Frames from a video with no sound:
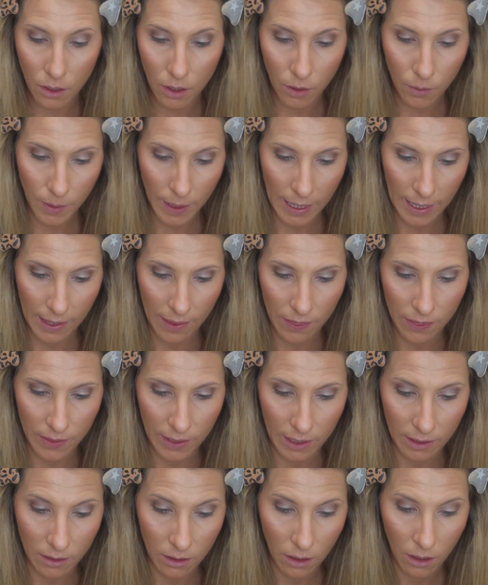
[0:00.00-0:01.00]
Okay, and
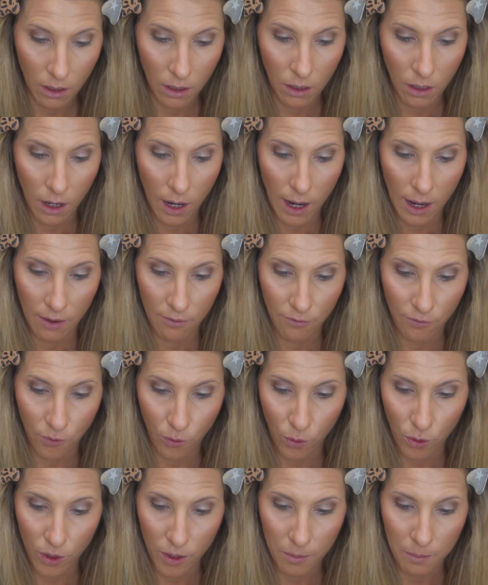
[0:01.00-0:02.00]
then
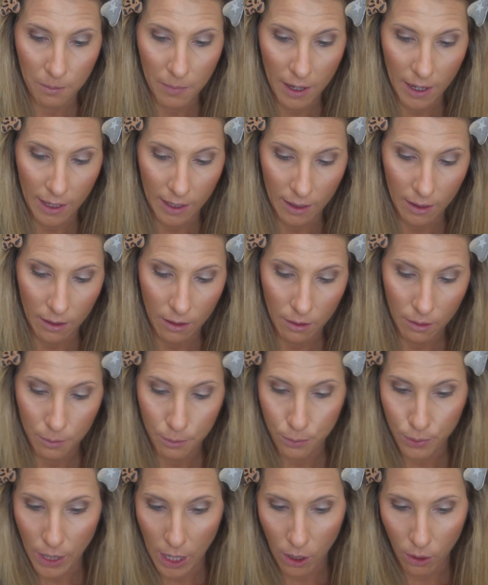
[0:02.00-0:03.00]
for my
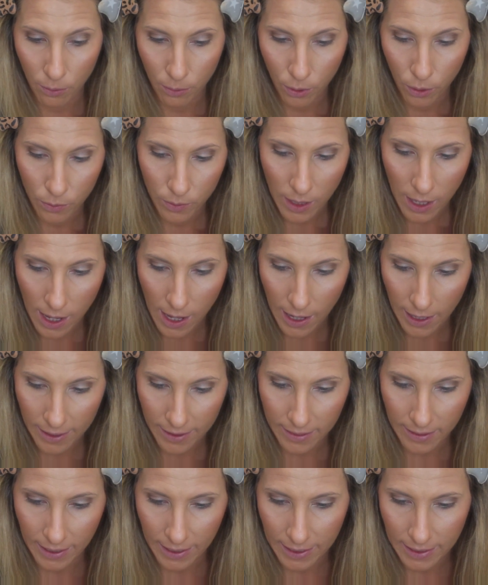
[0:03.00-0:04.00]
brow bone
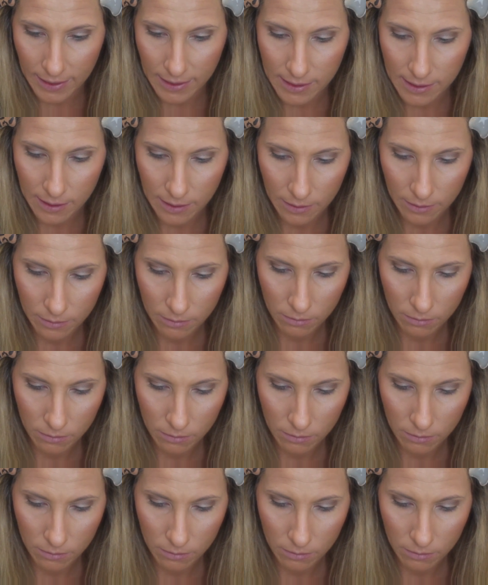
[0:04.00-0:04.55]
highlight,